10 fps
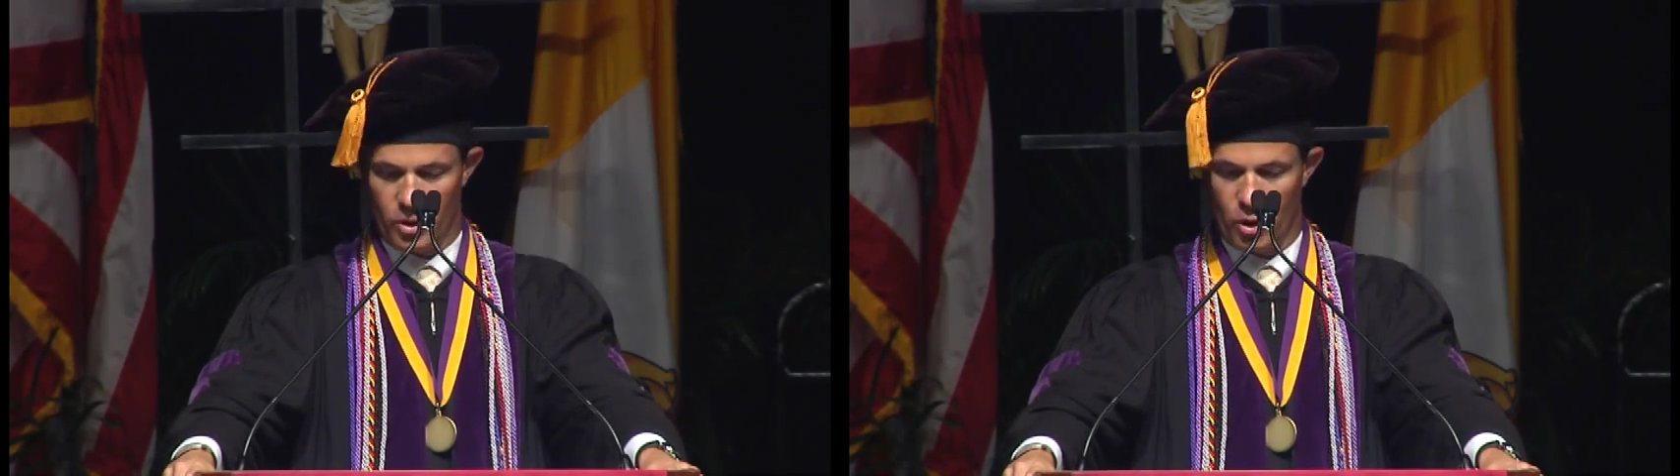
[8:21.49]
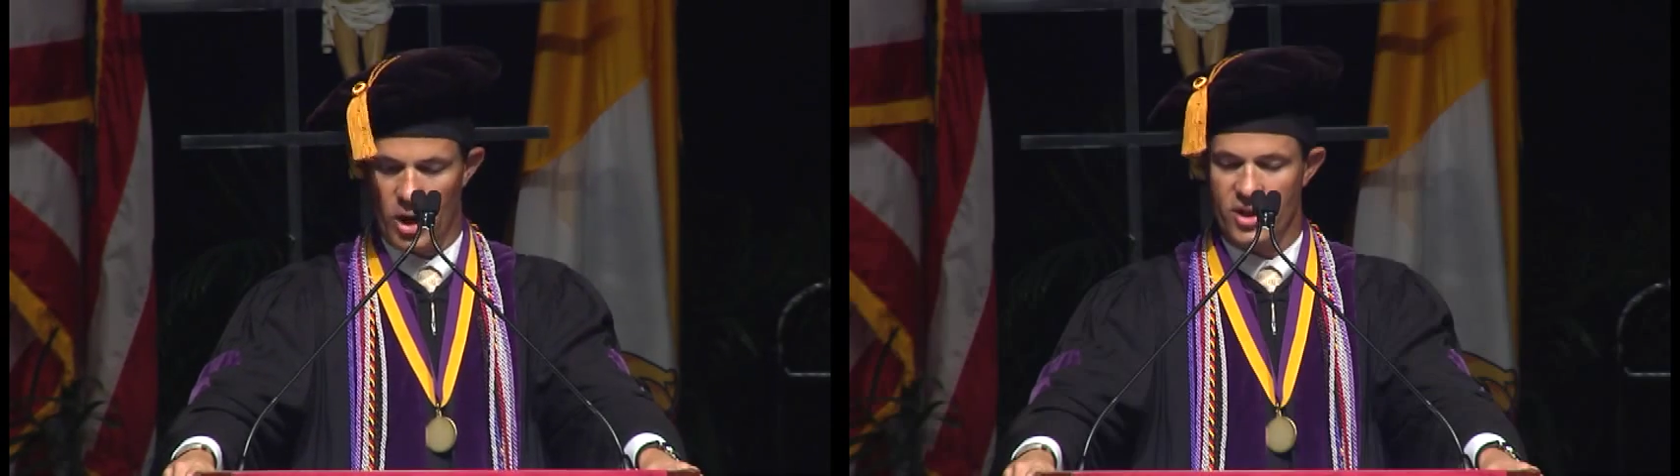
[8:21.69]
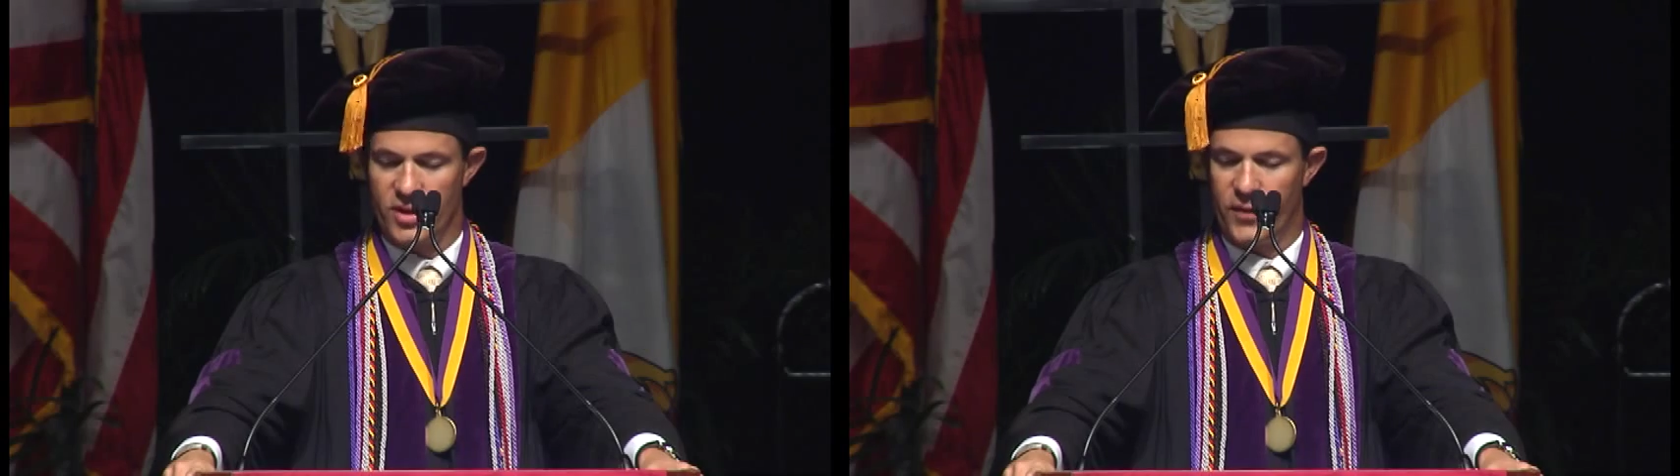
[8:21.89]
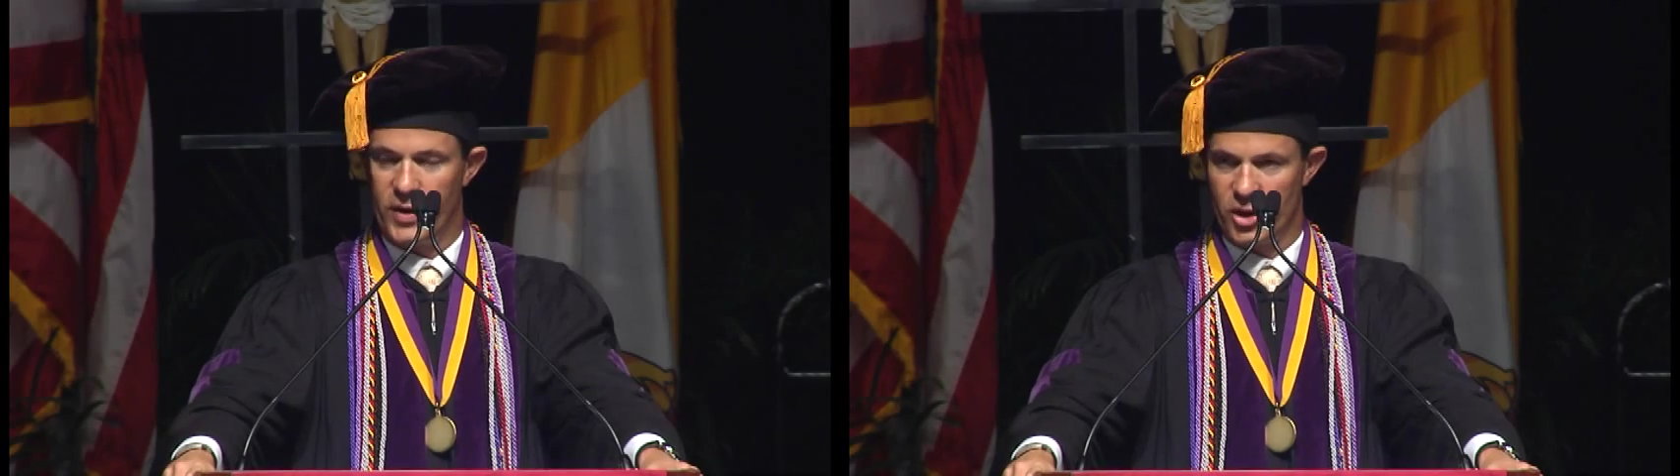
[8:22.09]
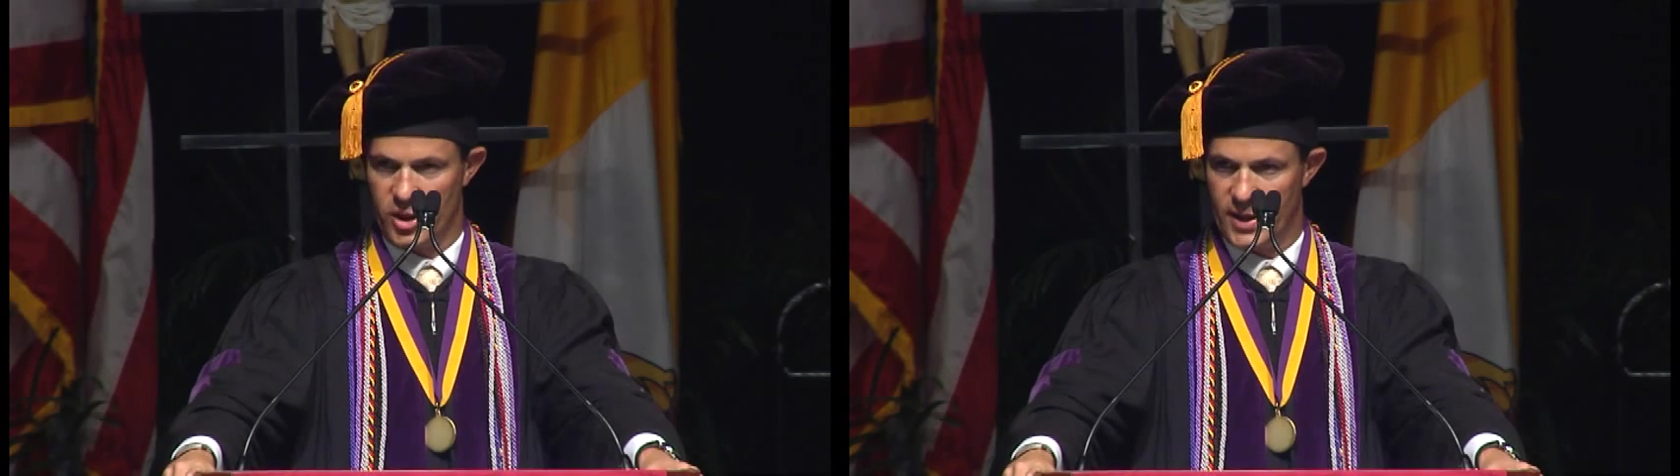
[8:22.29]
cross the
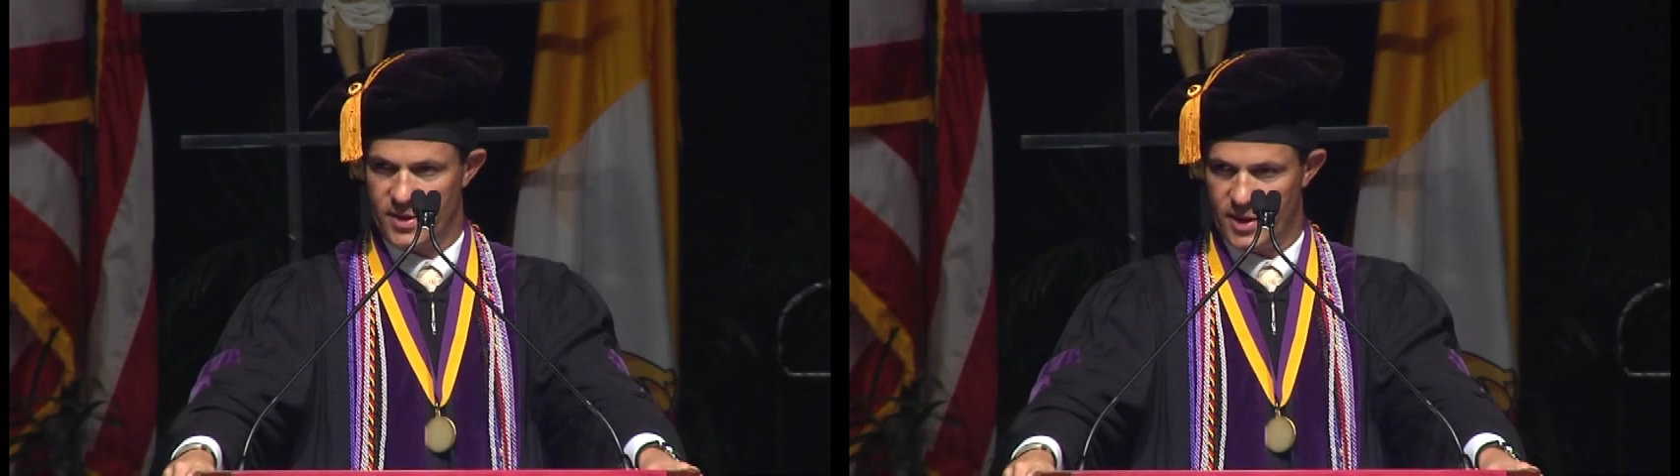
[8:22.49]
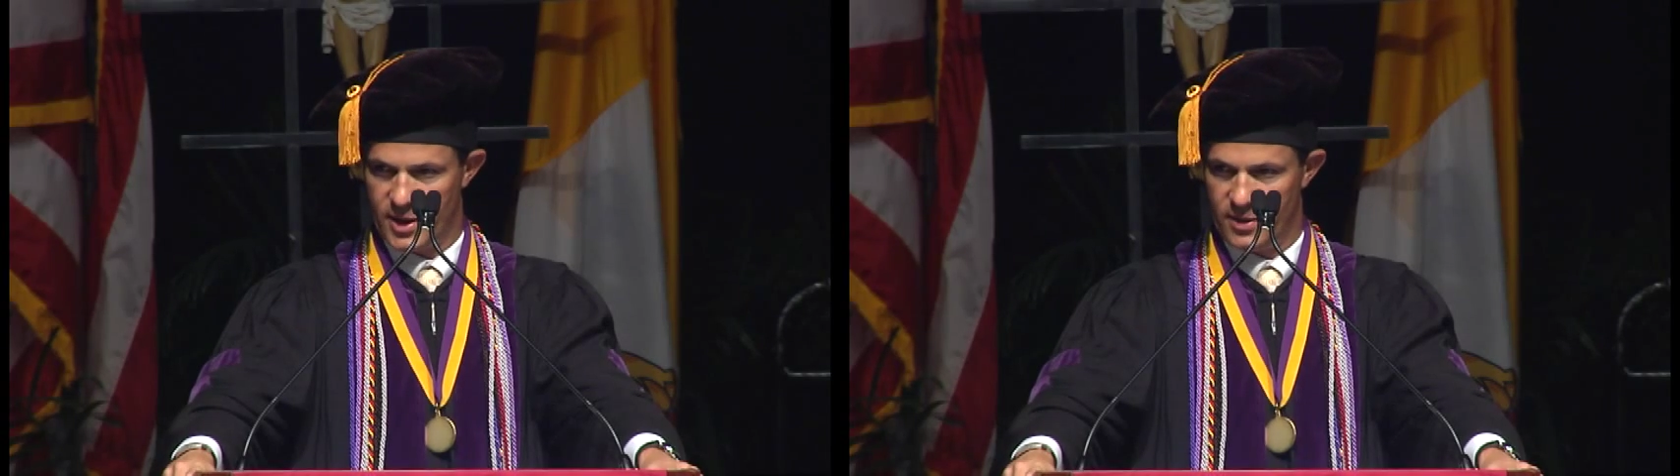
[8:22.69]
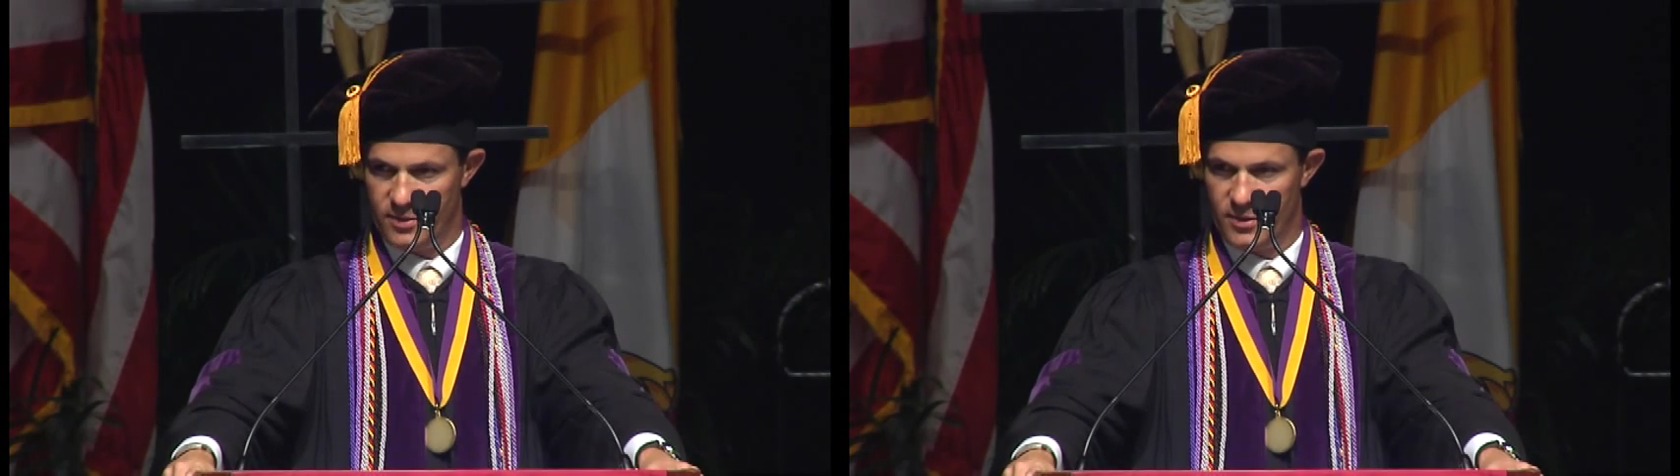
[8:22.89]
finish line today,